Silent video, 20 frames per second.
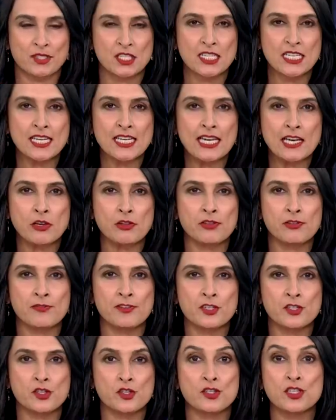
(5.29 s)
Today, health
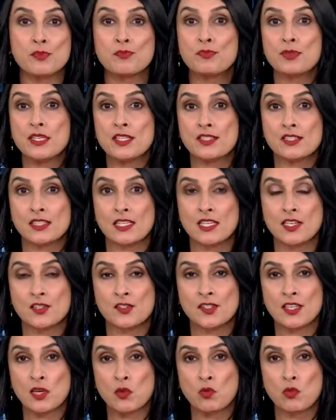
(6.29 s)
officials in B C
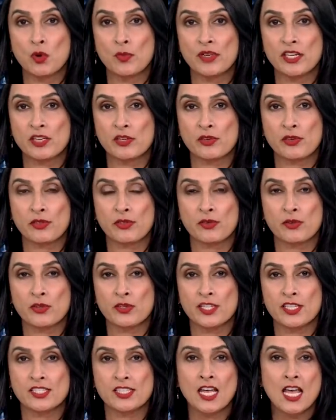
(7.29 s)
say a woman in her
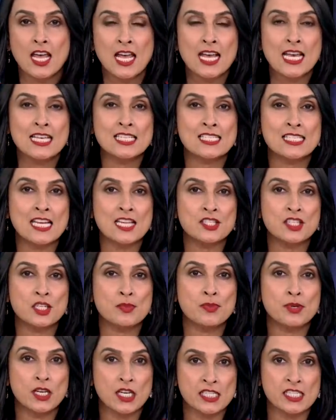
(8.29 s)
thirties has
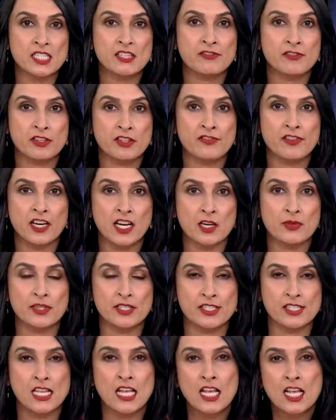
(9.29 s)
tested positive for the
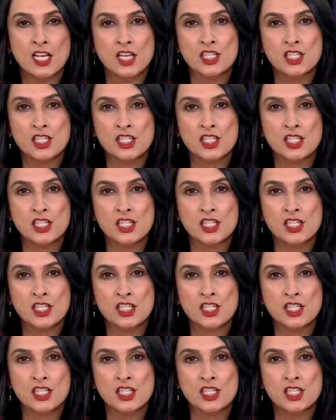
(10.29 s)
virus.